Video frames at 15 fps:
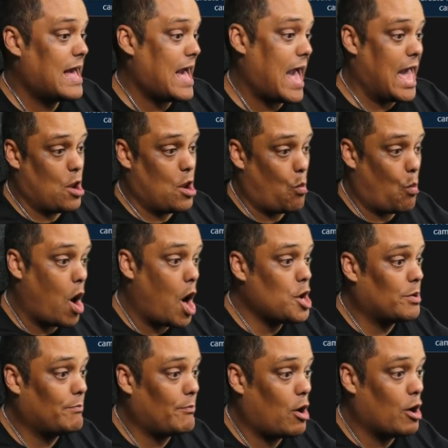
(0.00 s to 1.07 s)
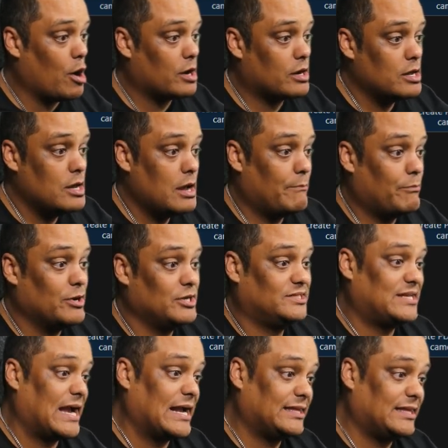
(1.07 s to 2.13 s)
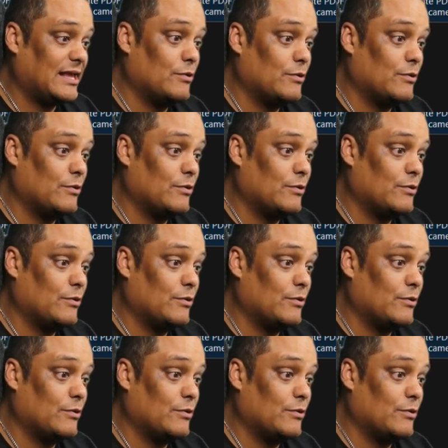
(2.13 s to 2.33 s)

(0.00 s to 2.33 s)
add a watermark, protect it